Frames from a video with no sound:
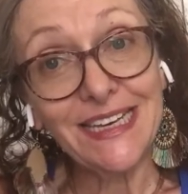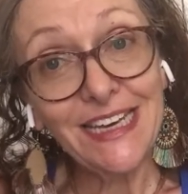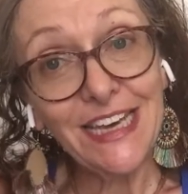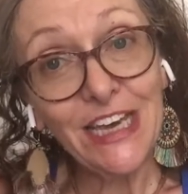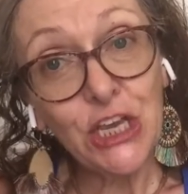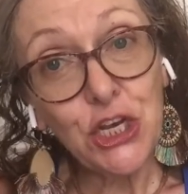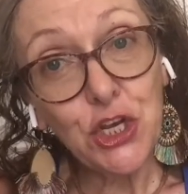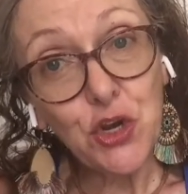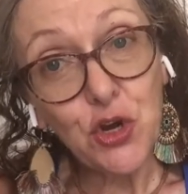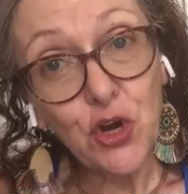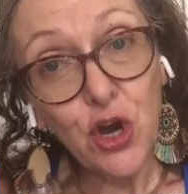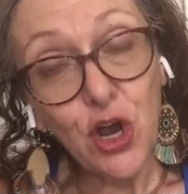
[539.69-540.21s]

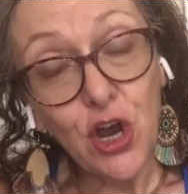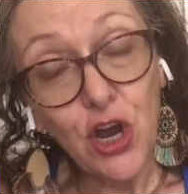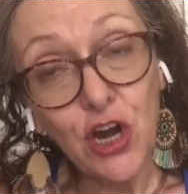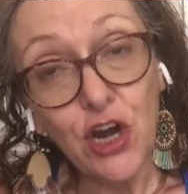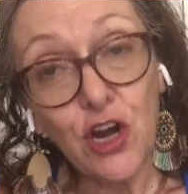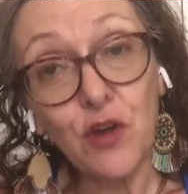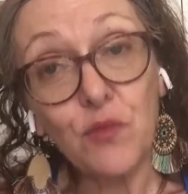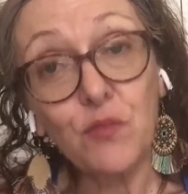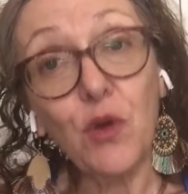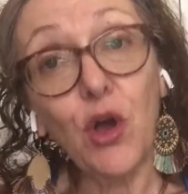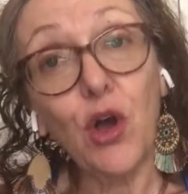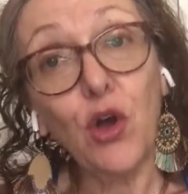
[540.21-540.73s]
in your
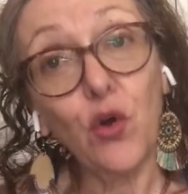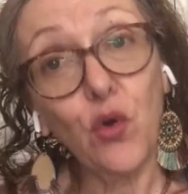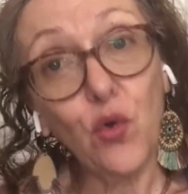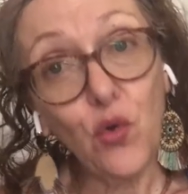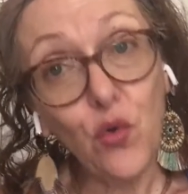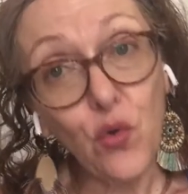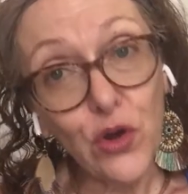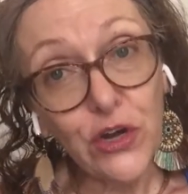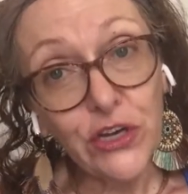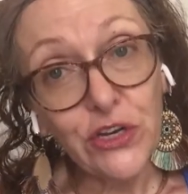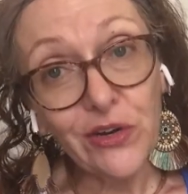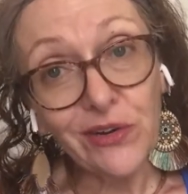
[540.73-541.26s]
arm
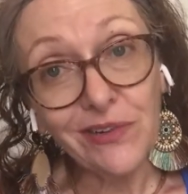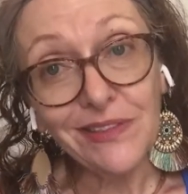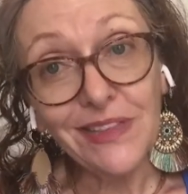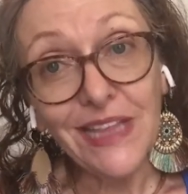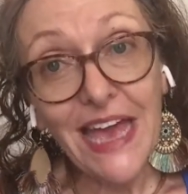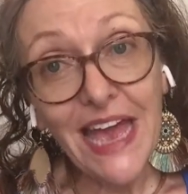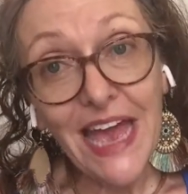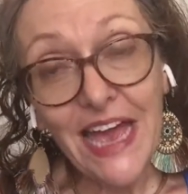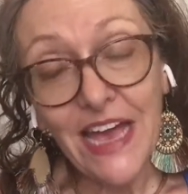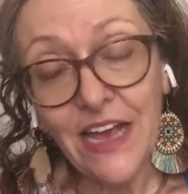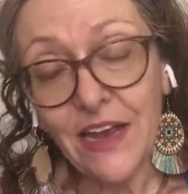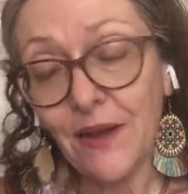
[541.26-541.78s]
or your
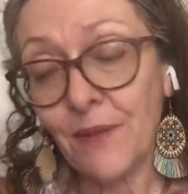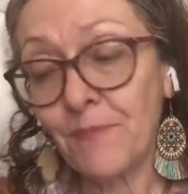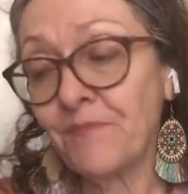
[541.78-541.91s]
leg.